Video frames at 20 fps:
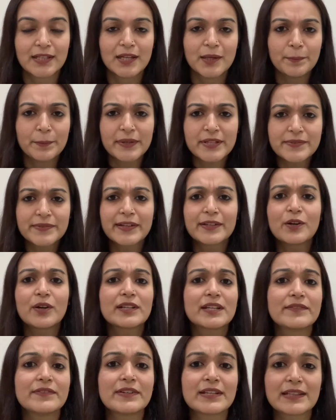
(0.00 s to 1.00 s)
because we are not
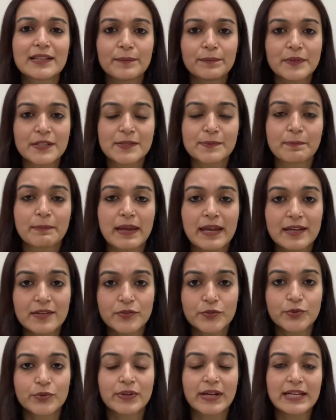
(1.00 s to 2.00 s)
giving them the space
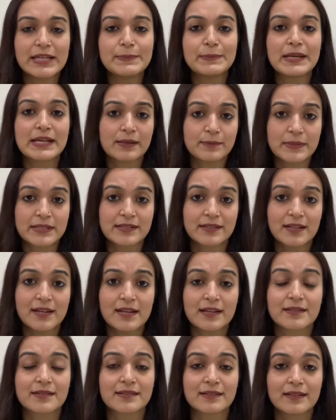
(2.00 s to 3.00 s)
to really make
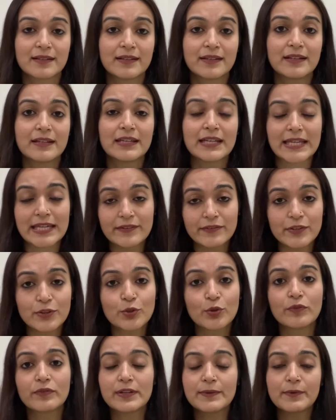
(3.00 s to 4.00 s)
mistakes. Even
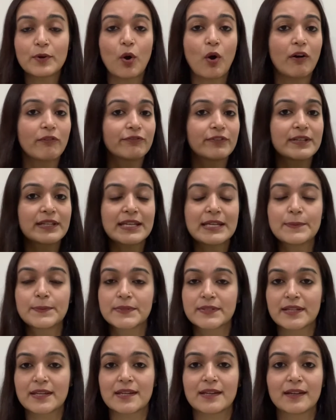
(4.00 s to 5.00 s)
though we often keep
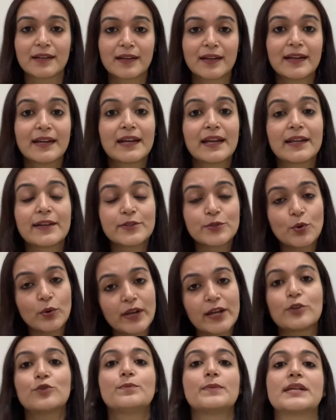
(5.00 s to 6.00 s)
saying it is okay
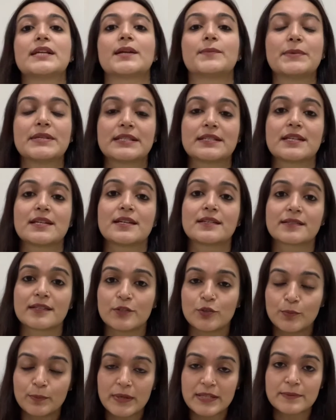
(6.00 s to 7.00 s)
to make mistakes and you
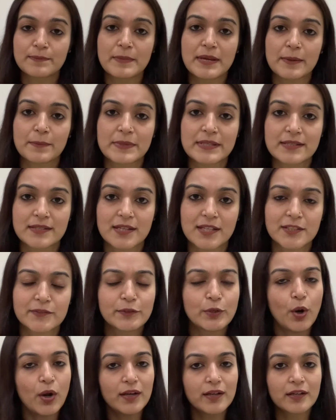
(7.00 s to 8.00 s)
must make mistakes, we
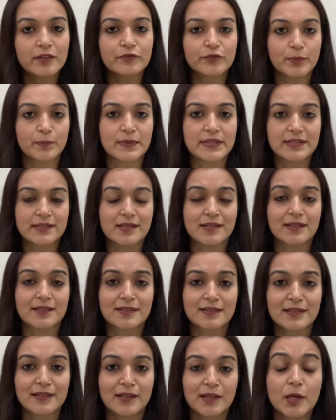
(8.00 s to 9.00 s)
all learn from mistakes.
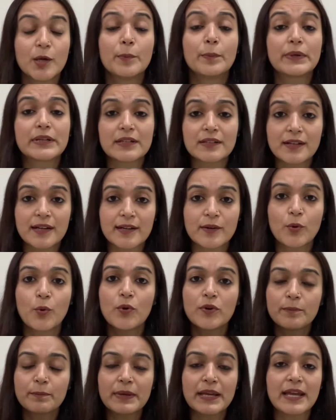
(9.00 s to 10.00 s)
But in our
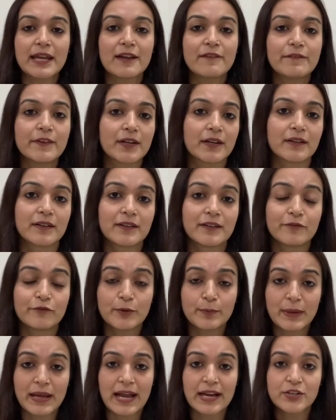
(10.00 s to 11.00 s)
own behavior, we
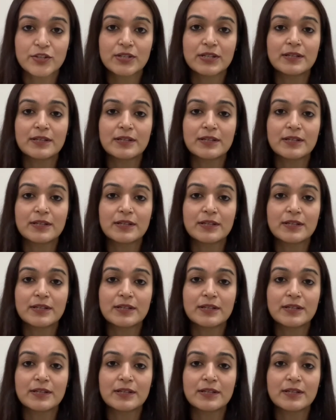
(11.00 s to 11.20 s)
may actually